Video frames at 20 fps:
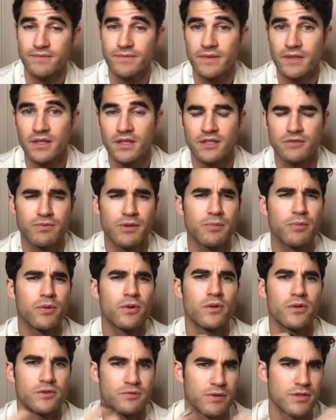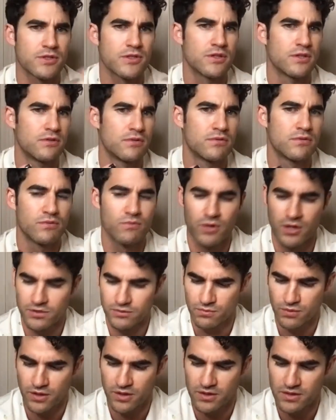Because people, especially while
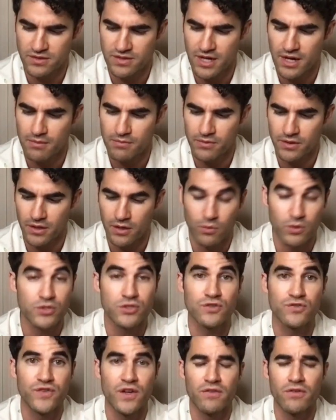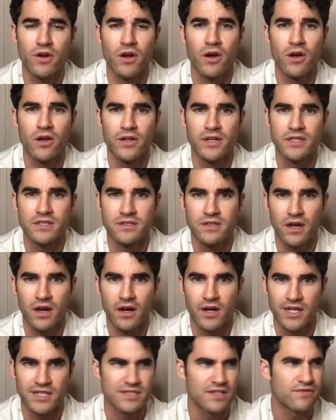working on this album, like, what's your favorite holiday song?
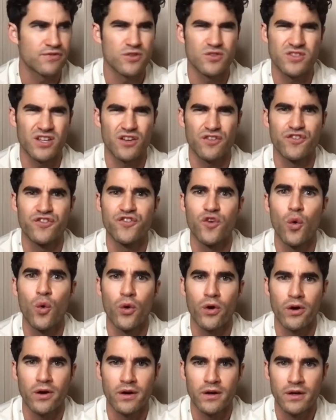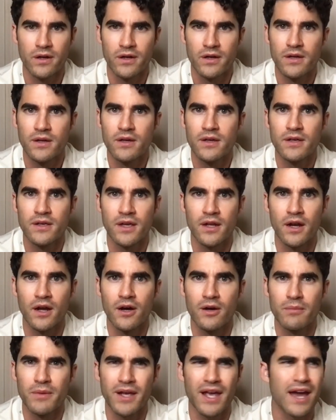As if there's like 4. I'm
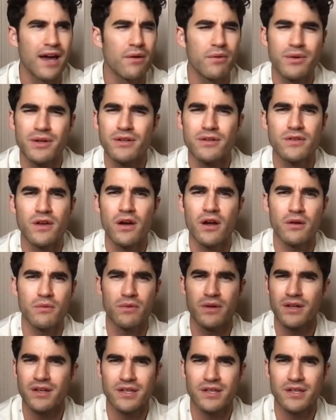like, what are you talking about?